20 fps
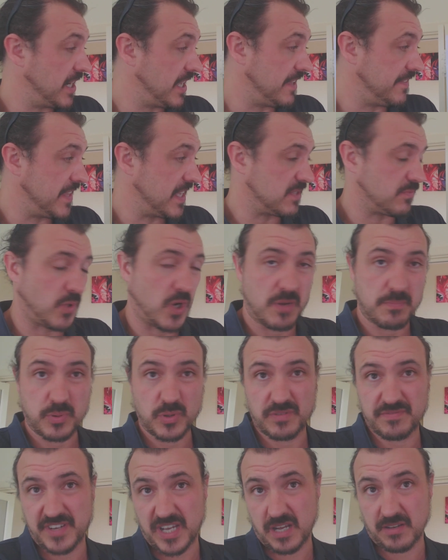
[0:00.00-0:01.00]
and that's where I
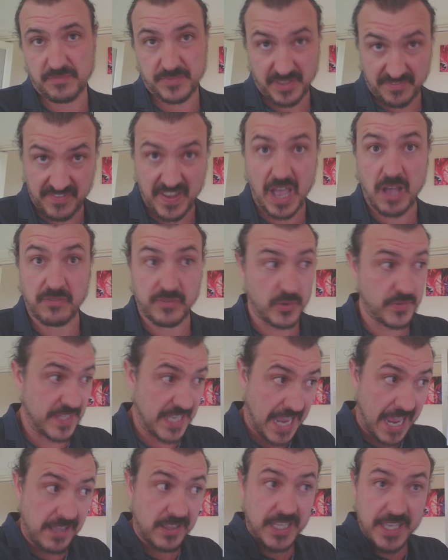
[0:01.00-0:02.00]
put the valve on the
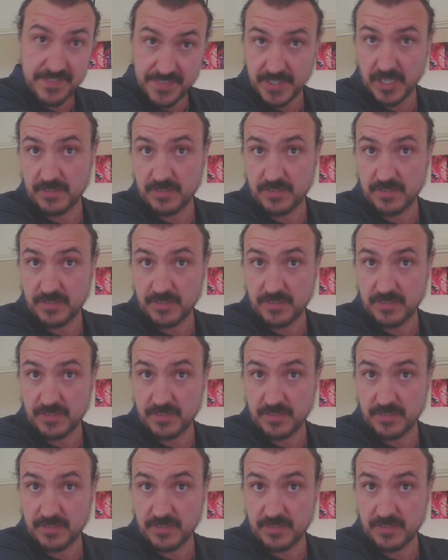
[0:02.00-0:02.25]
outlet that